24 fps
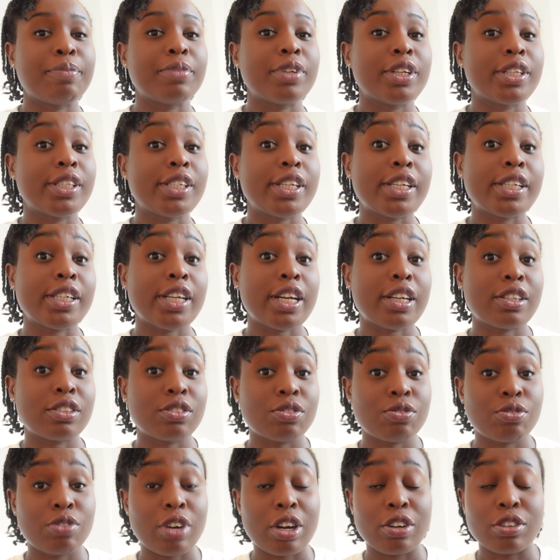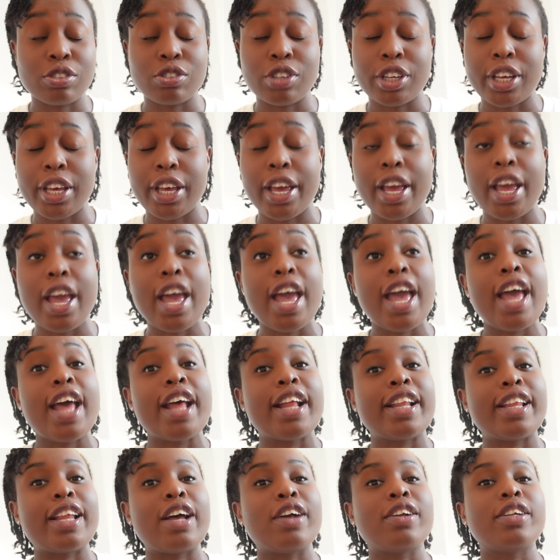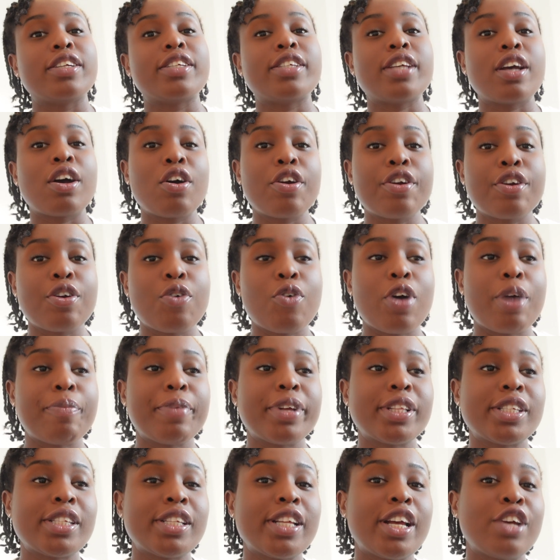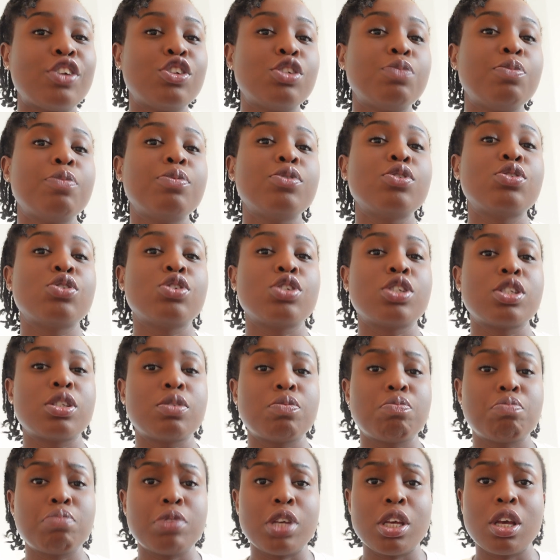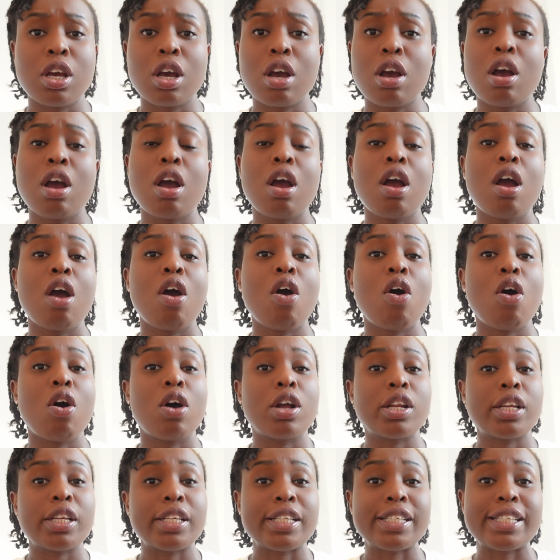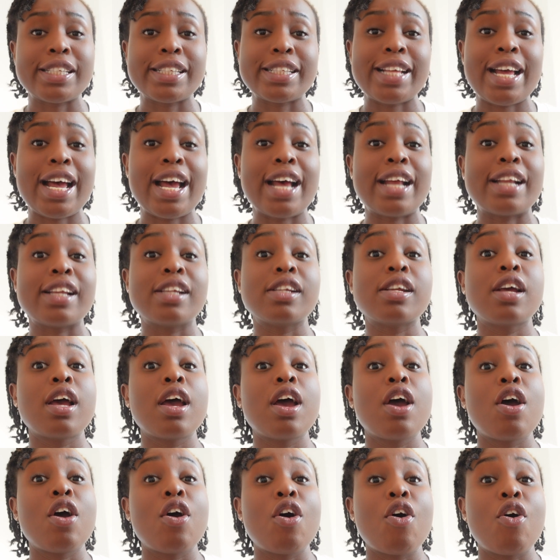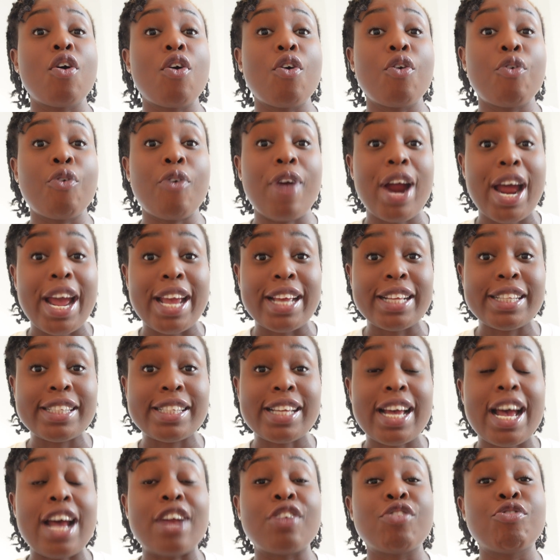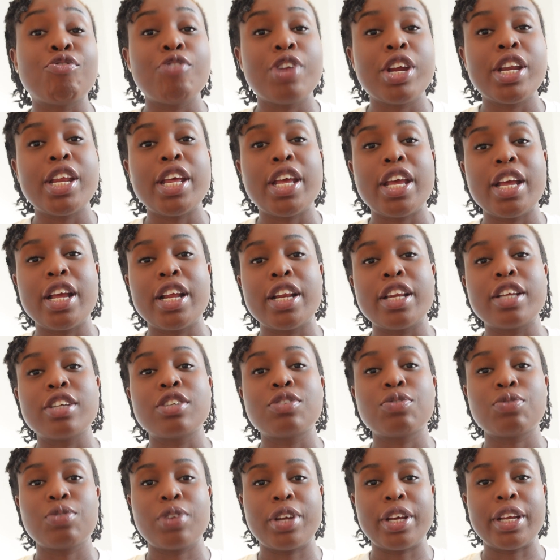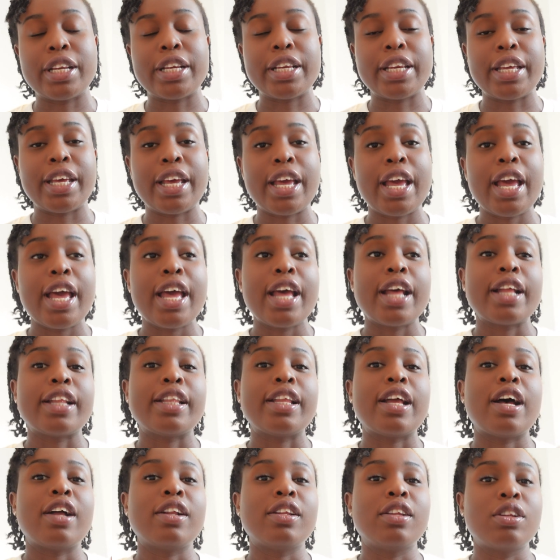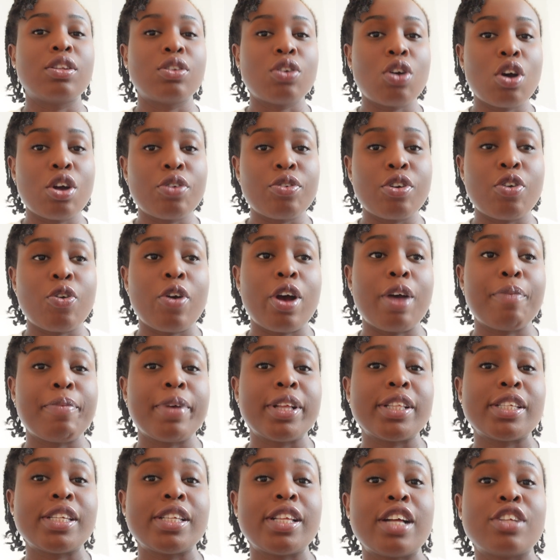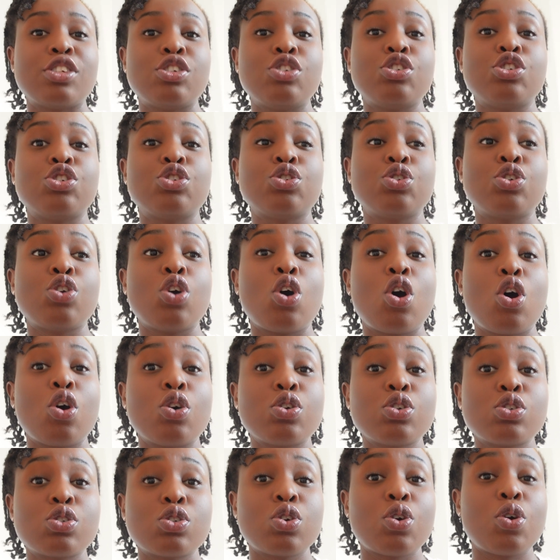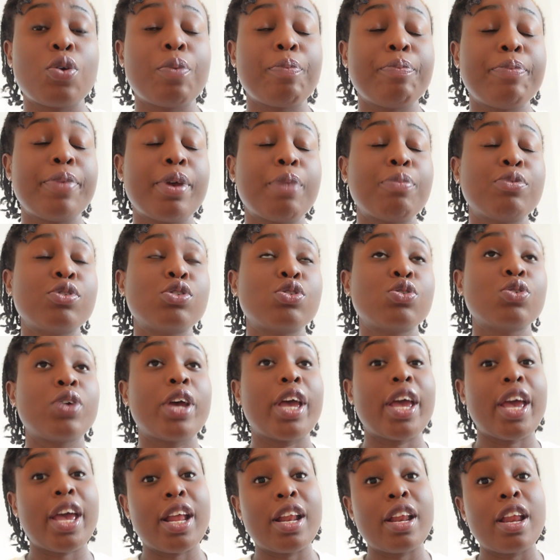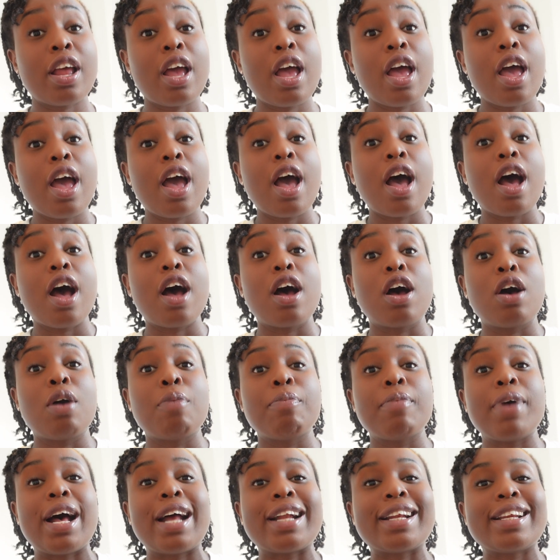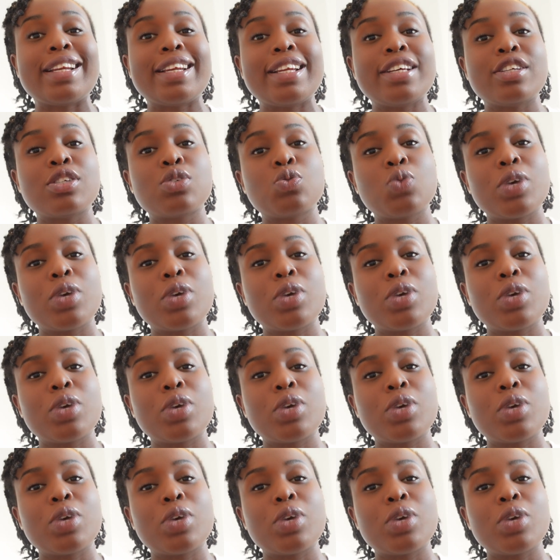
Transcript: teacher's route. Okay. Now, the second requirement is that you should be able to speak, understand, write and read English fluently. Now, the third requirement is that you should also be able to earn at least